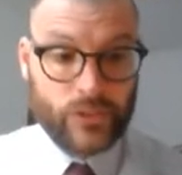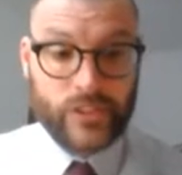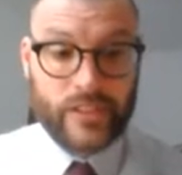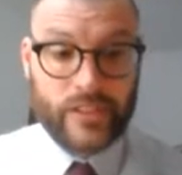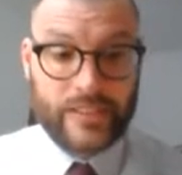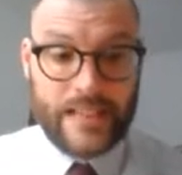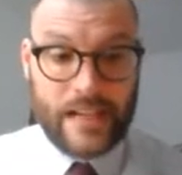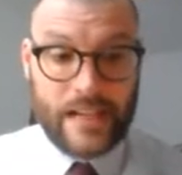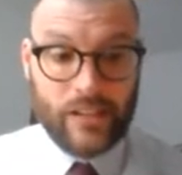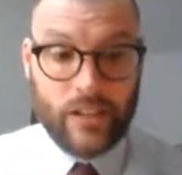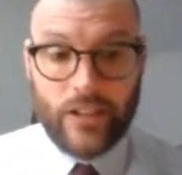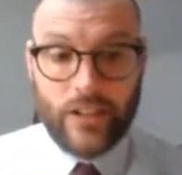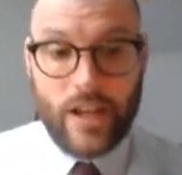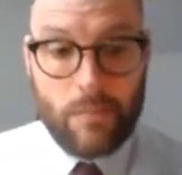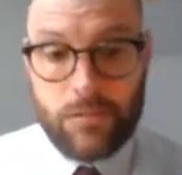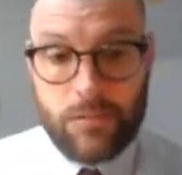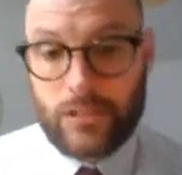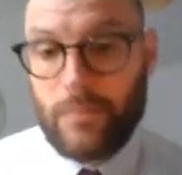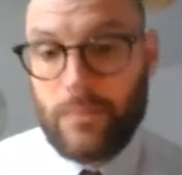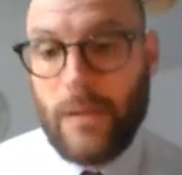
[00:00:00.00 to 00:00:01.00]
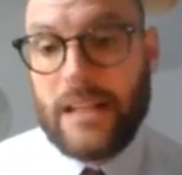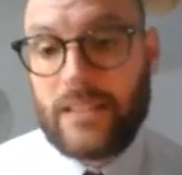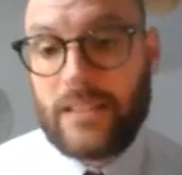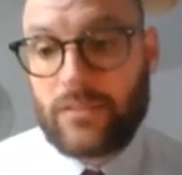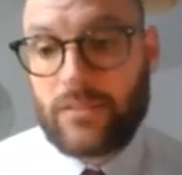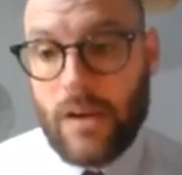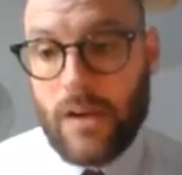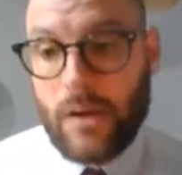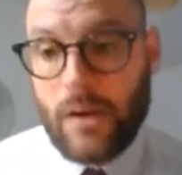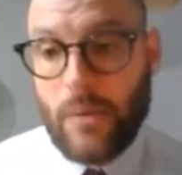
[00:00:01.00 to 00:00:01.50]
download our prospectus
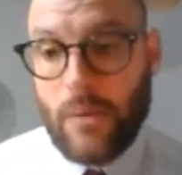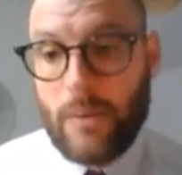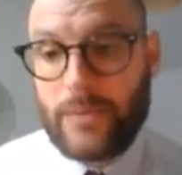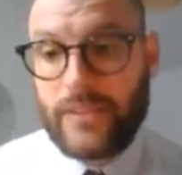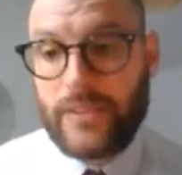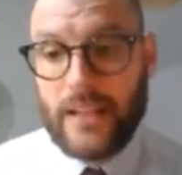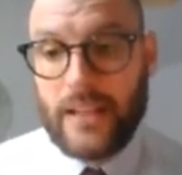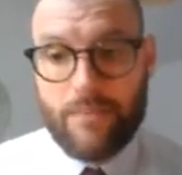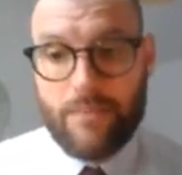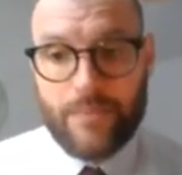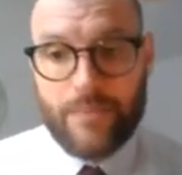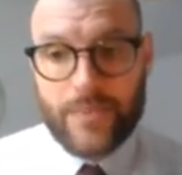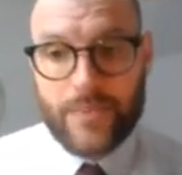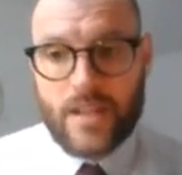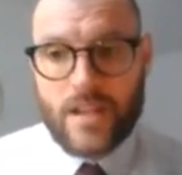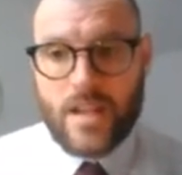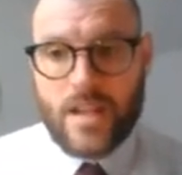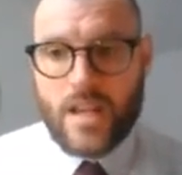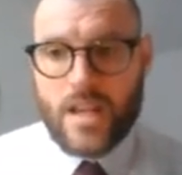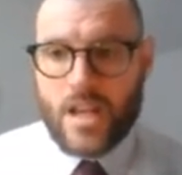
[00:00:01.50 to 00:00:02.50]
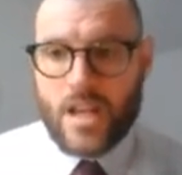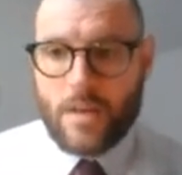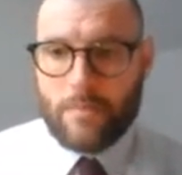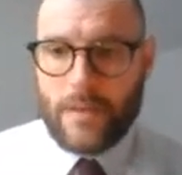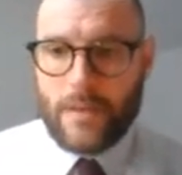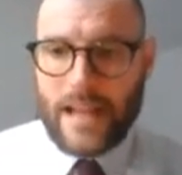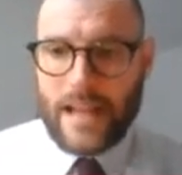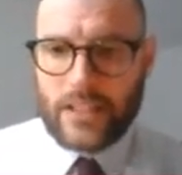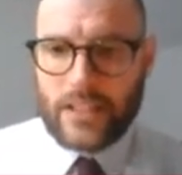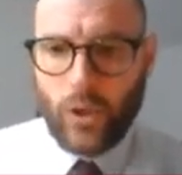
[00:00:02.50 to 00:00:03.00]
from our website. But
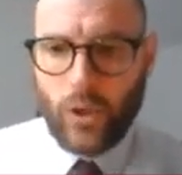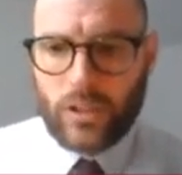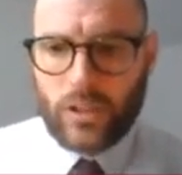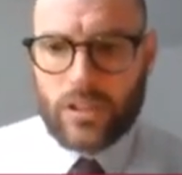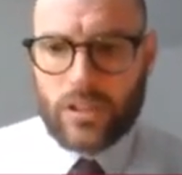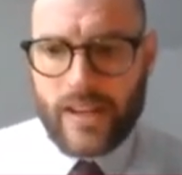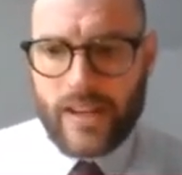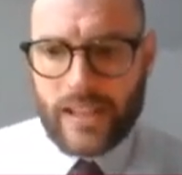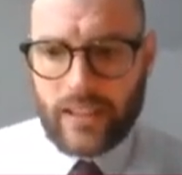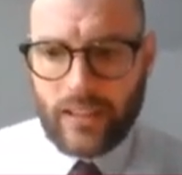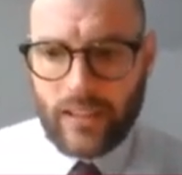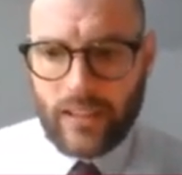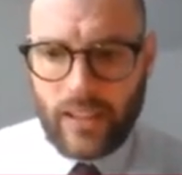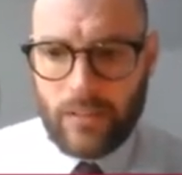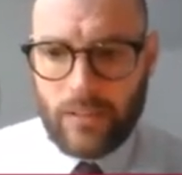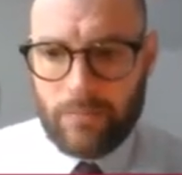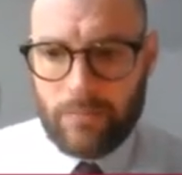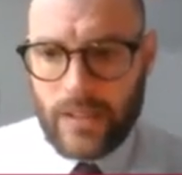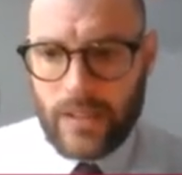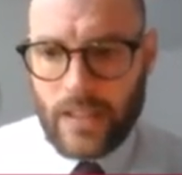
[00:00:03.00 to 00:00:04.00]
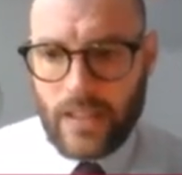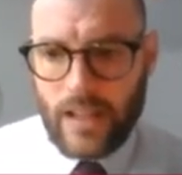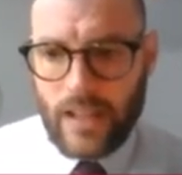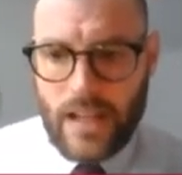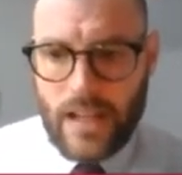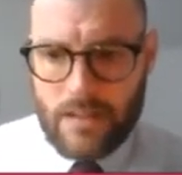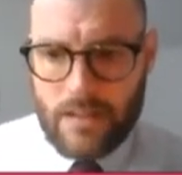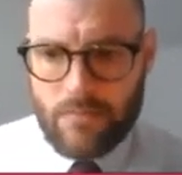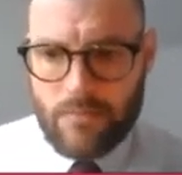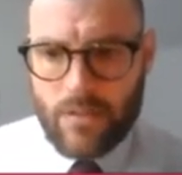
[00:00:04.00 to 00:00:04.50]
our core curriculum
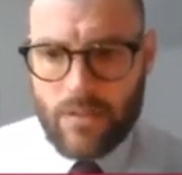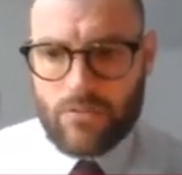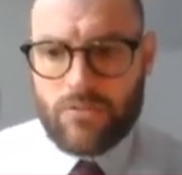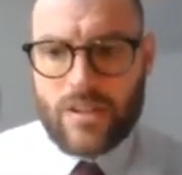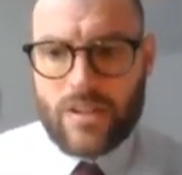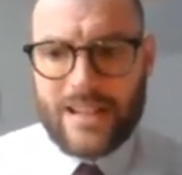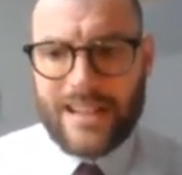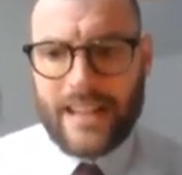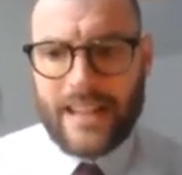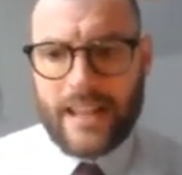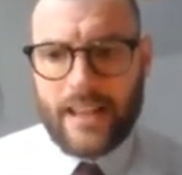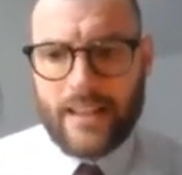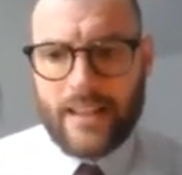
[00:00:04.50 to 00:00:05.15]
really is